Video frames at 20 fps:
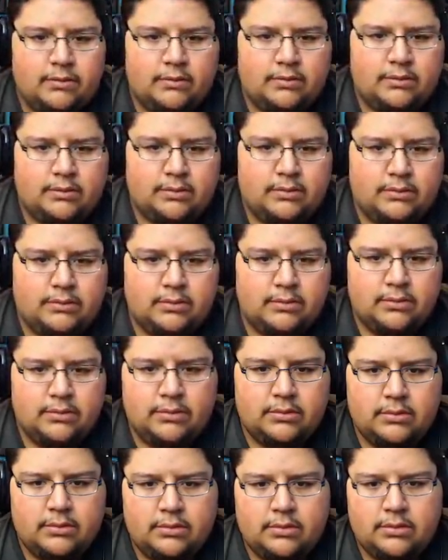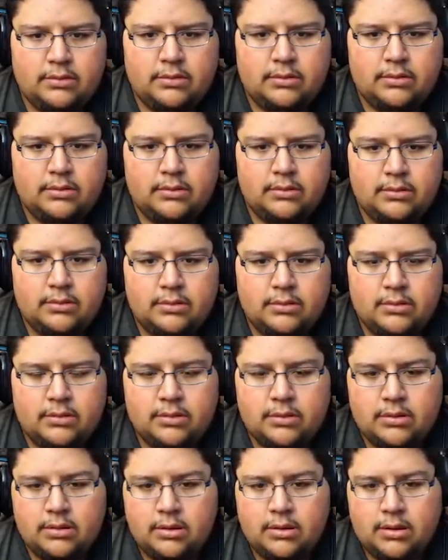
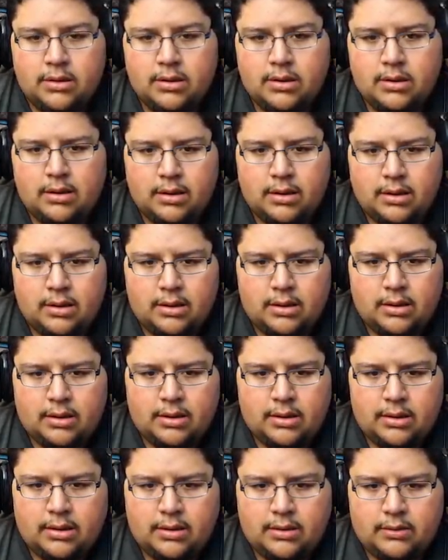[no speech]